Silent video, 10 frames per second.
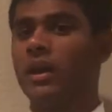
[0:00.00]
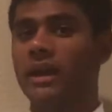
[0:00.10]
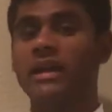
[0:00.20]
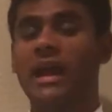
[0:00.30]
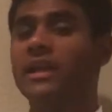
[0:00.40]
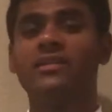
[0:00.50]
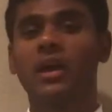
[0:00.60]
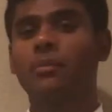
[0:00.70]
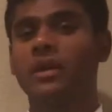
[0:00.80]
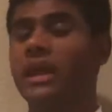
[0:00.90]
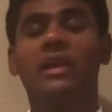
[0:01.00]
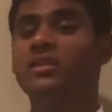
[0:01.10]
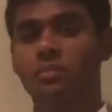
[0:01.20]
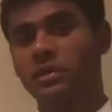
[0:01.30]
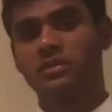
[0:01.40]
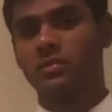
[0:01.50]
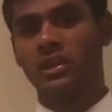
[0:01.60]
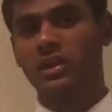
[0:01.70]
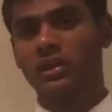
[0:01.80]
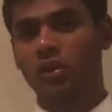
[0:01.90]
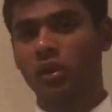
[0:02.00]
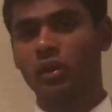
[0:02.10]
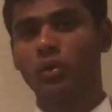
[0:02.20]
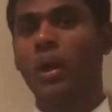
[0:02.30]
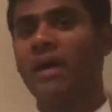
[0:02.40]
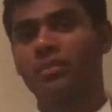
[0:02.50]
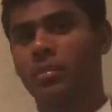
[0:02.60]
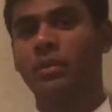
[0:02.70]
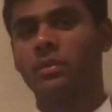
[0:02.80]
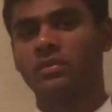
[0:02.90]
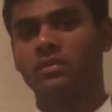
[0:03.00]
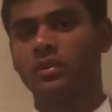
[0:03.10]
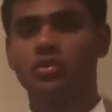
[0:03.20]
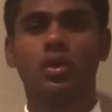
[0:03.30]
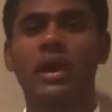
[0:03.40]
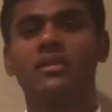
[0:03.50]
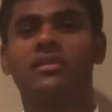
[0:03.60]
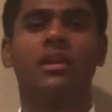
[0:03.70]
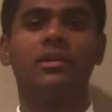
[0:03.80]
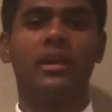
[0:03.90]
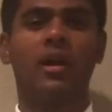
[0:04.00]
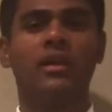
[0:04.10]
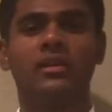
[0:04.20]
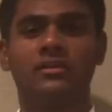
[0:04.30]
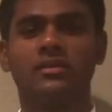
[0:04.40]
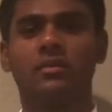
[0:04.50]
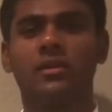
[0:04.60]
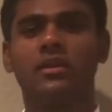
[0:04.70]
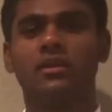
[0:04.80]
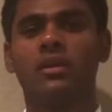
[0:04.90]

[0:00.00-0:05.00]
In any speech, really, you have a purpose. You're trying to tell the audience something.